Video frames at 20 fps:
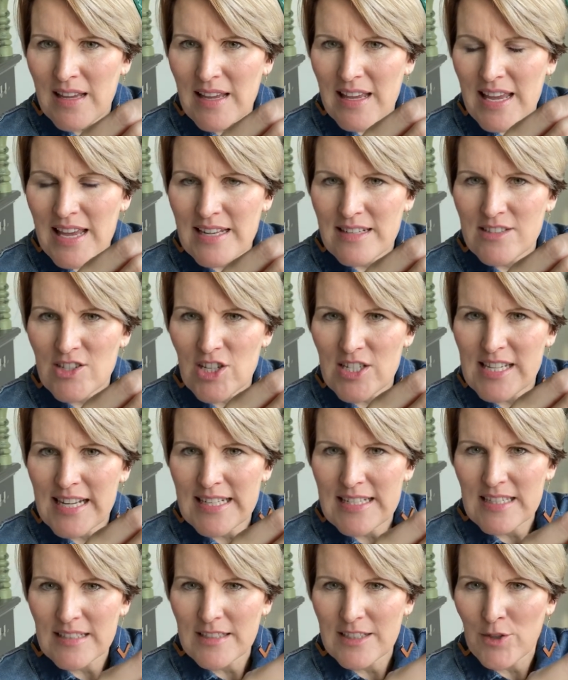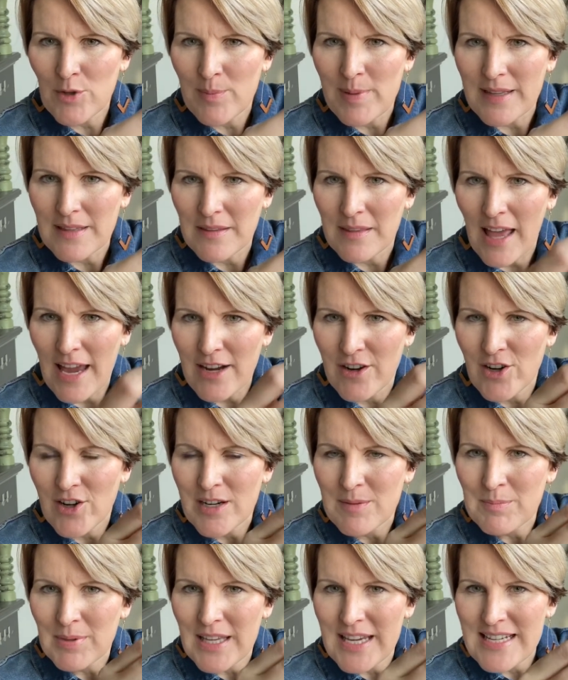it just gets a little bit lighter
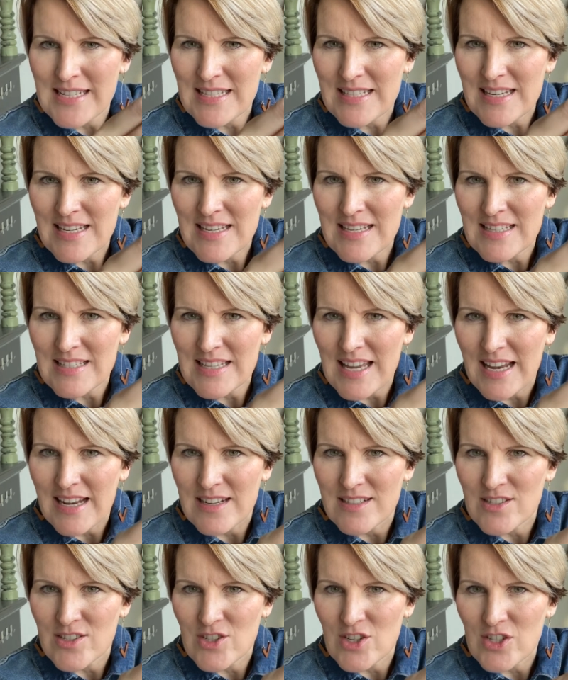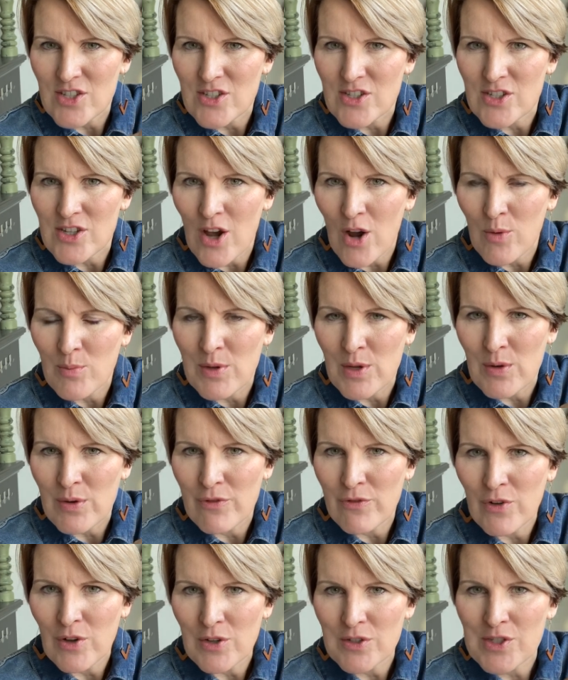in places and it's just so
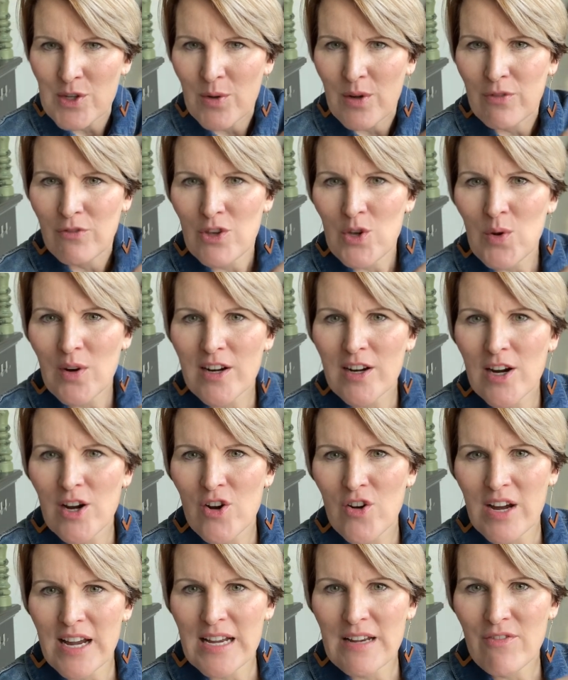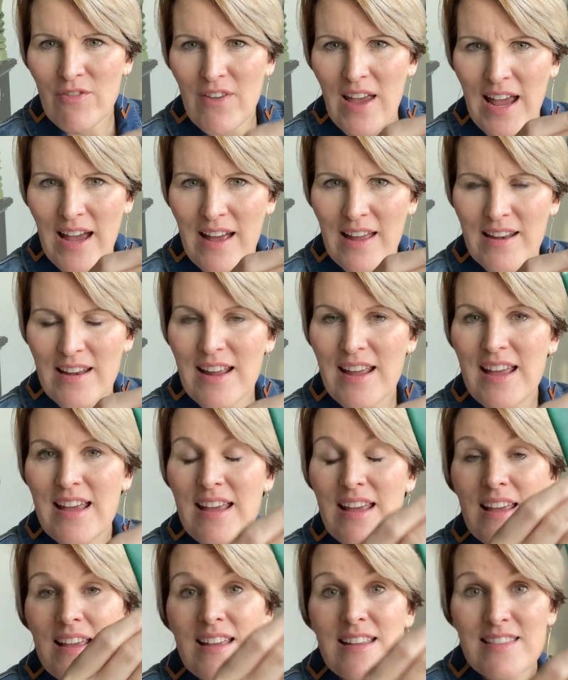beautiful. So if you are a green fan,
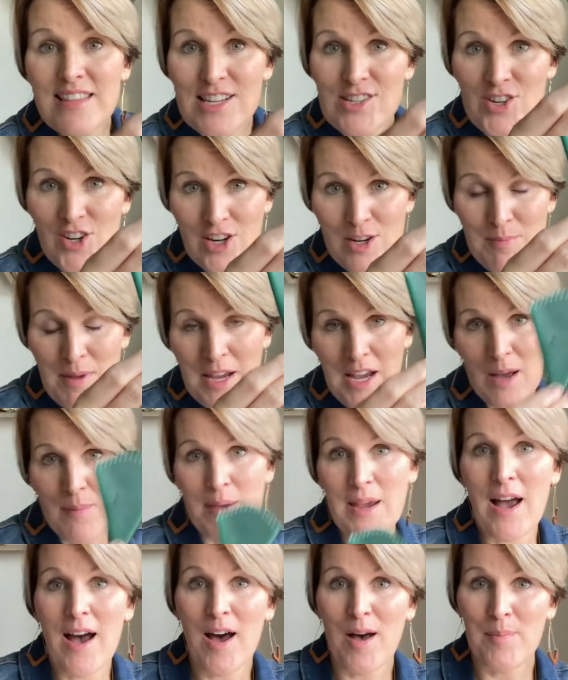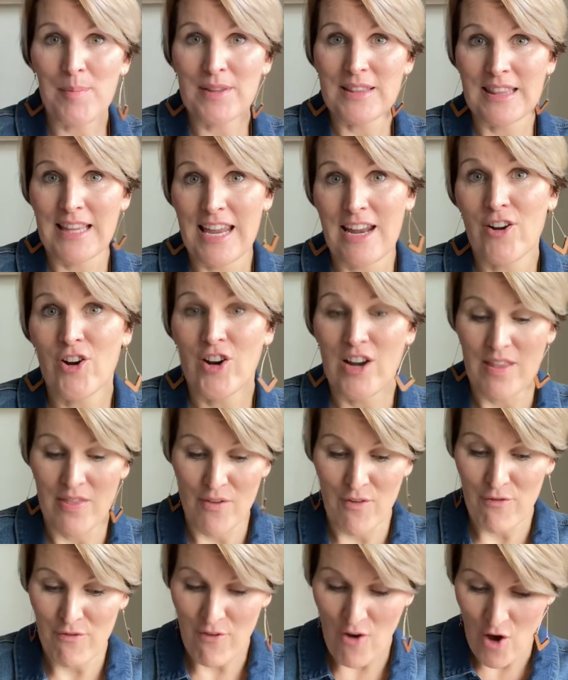these are gonna be coming up later in
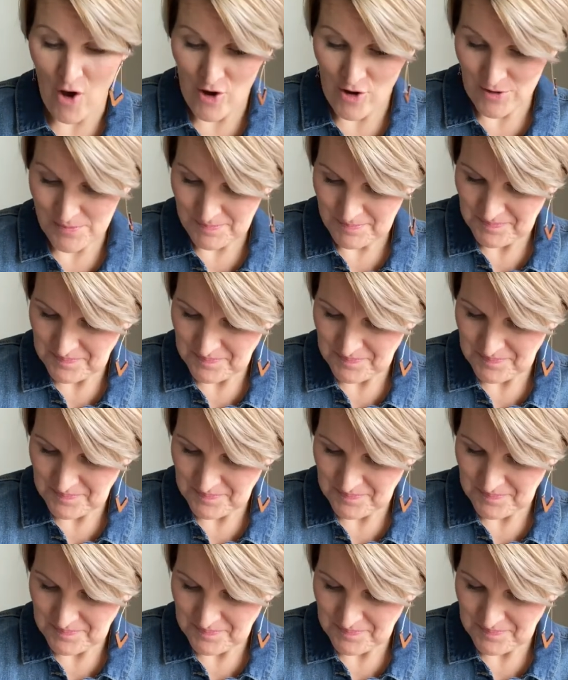the fall.